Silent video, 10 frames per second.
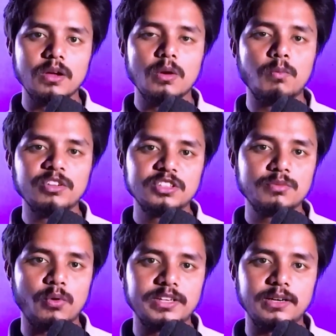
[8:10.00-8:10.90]
Position
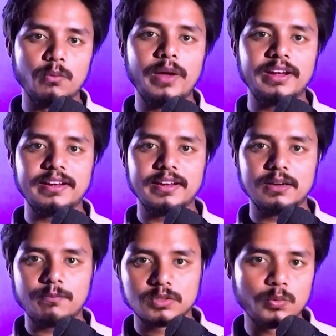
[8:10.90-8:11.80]
14, week
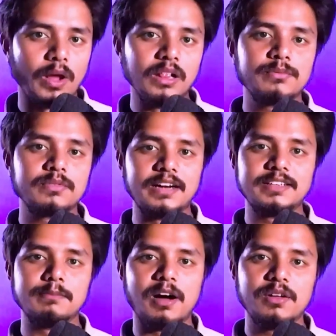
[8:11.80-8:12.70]
12,
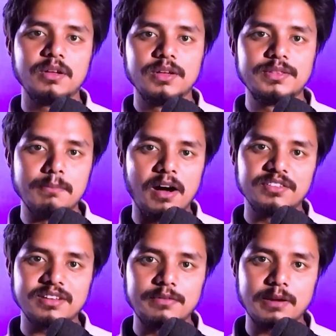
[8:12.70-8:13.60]
3
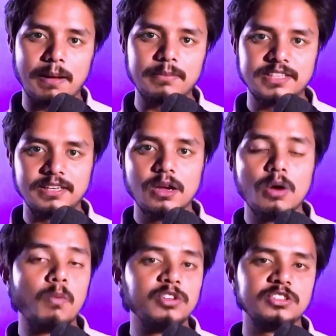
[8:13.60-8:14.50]
months after publishing
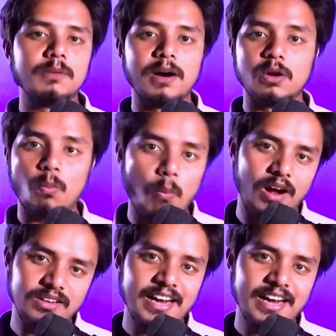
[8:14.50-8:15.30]
position number 1.